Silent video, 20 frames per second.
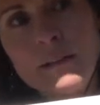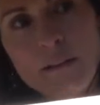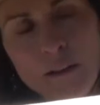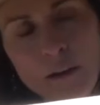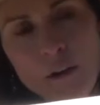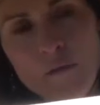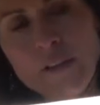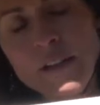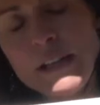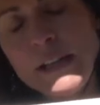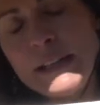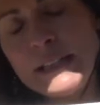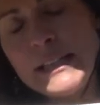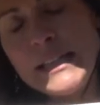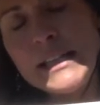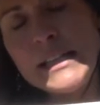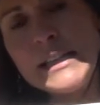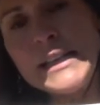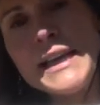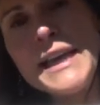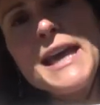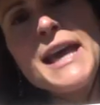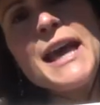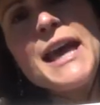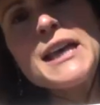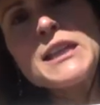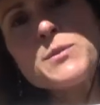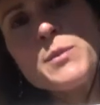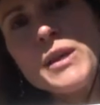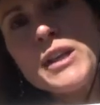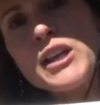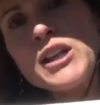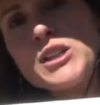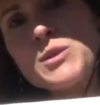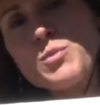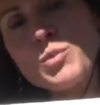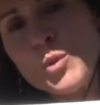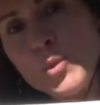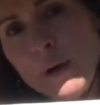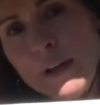COVID 19 has been
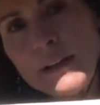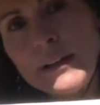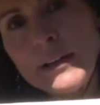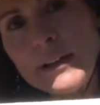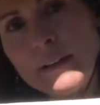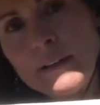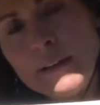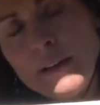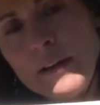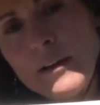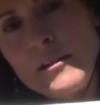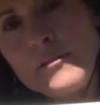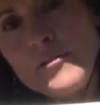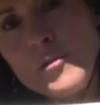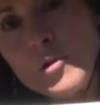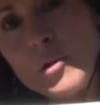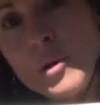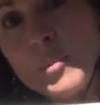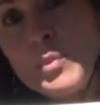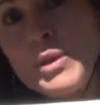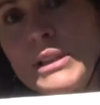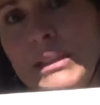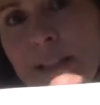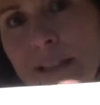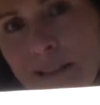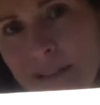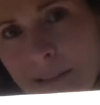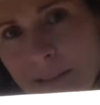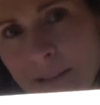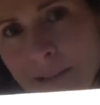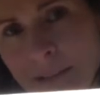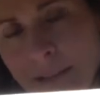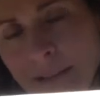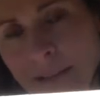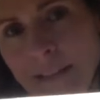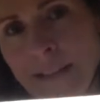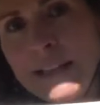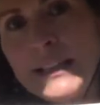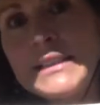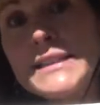exploited for political,